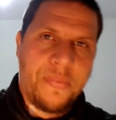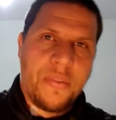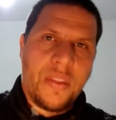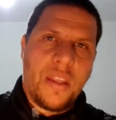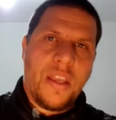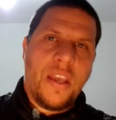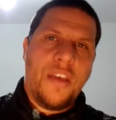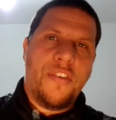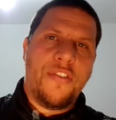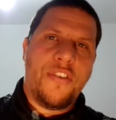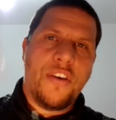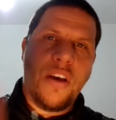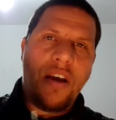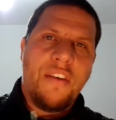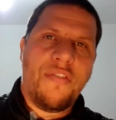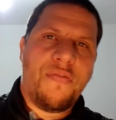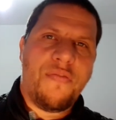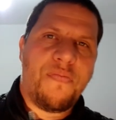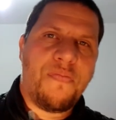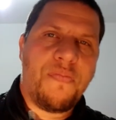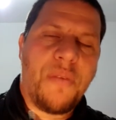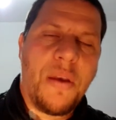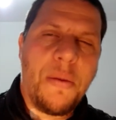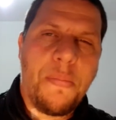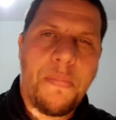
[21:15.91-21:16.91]
If you have
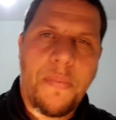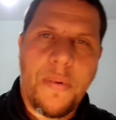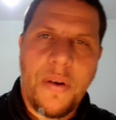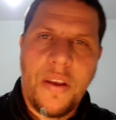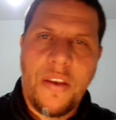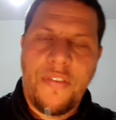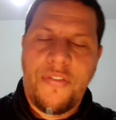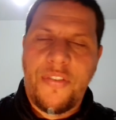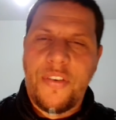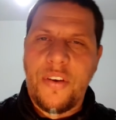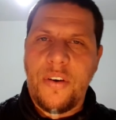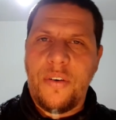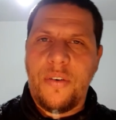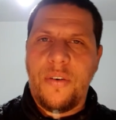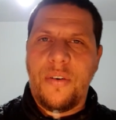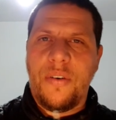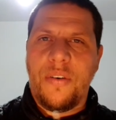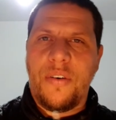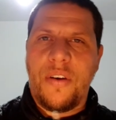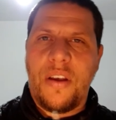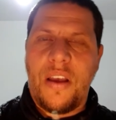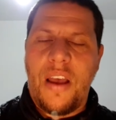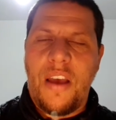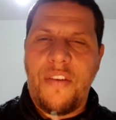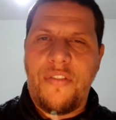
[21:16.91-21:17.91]
people, if you
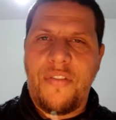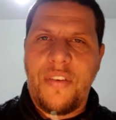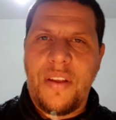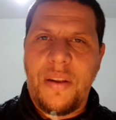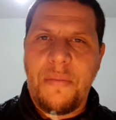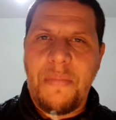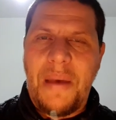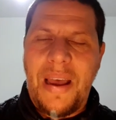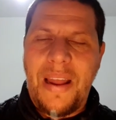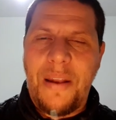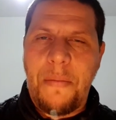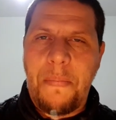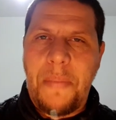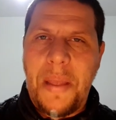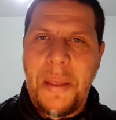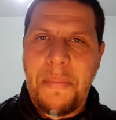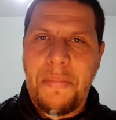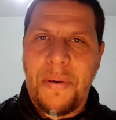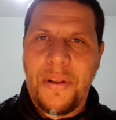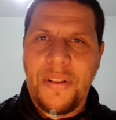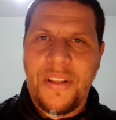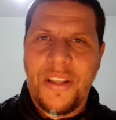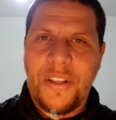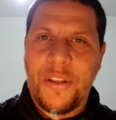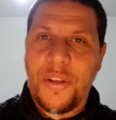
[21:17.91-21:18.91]
have in mind people
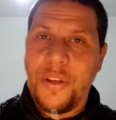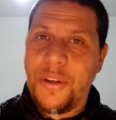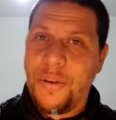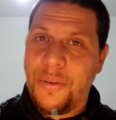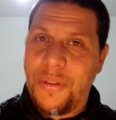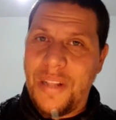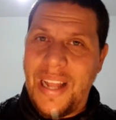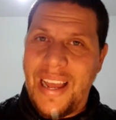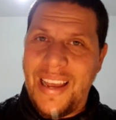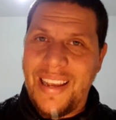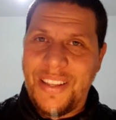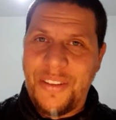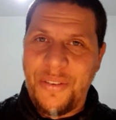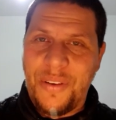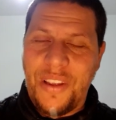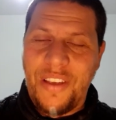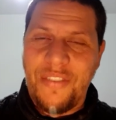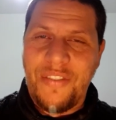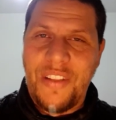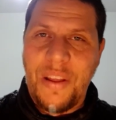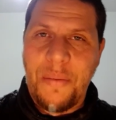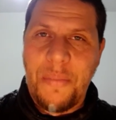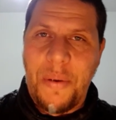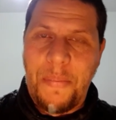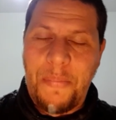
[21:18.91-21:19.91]
that you'd like to give
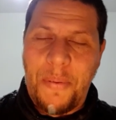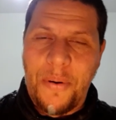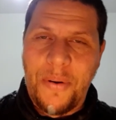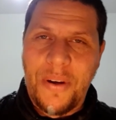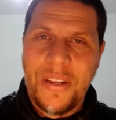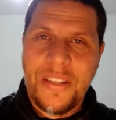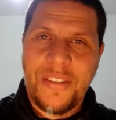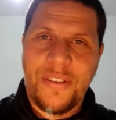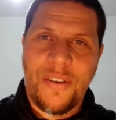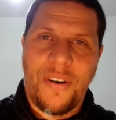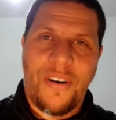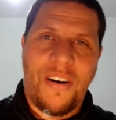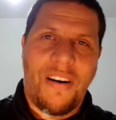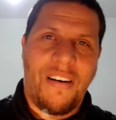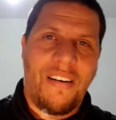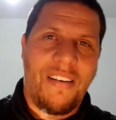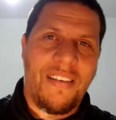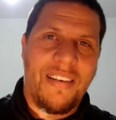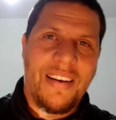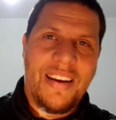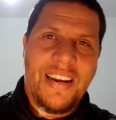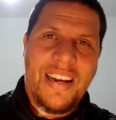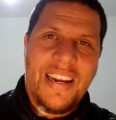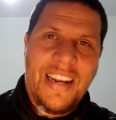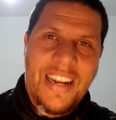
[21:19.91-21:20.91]
them a pocket zohar,
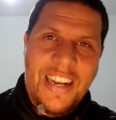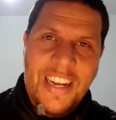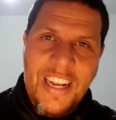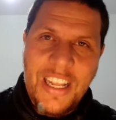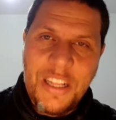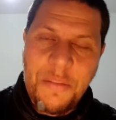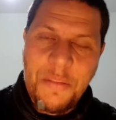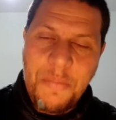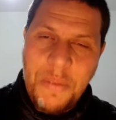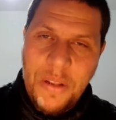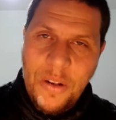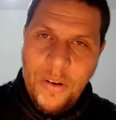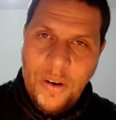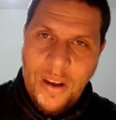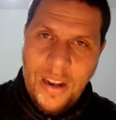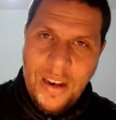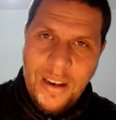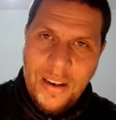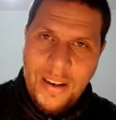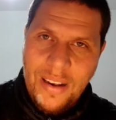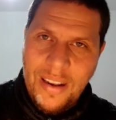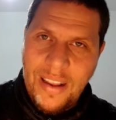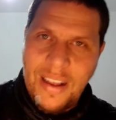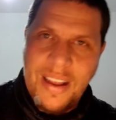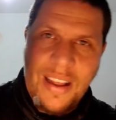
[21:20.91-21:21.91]
let me know.
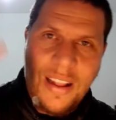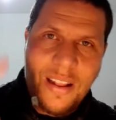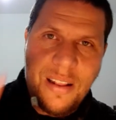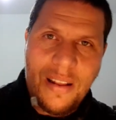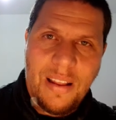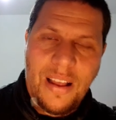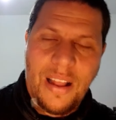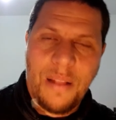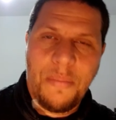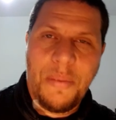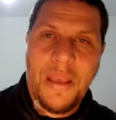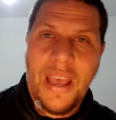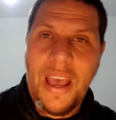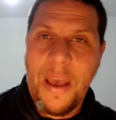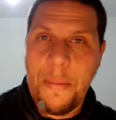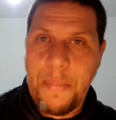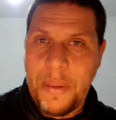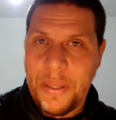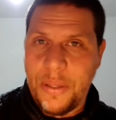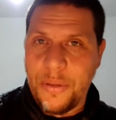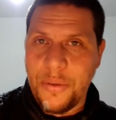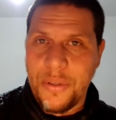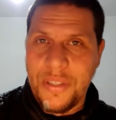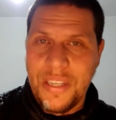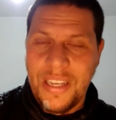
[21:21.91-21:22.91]
I'll, I'll, I'll be happy
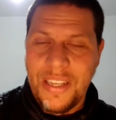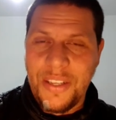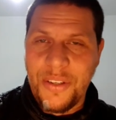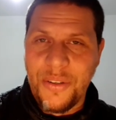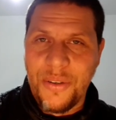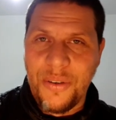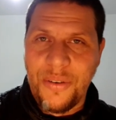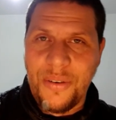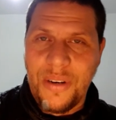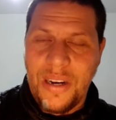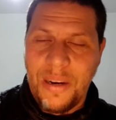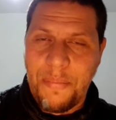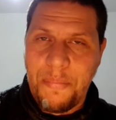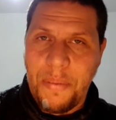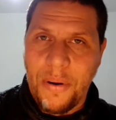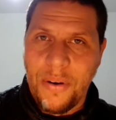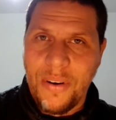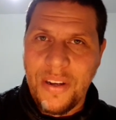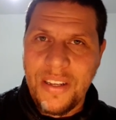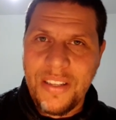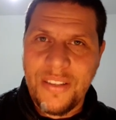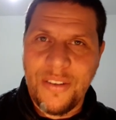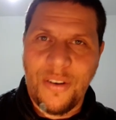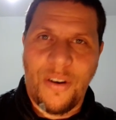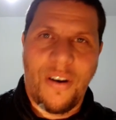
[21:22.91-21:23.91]
to send you a
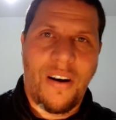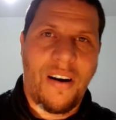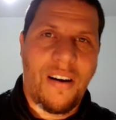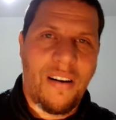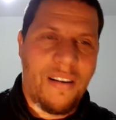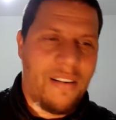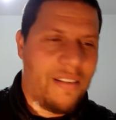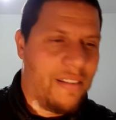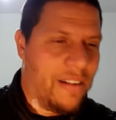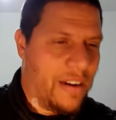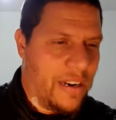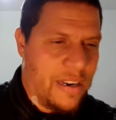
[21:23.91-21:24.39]
pocket zohar.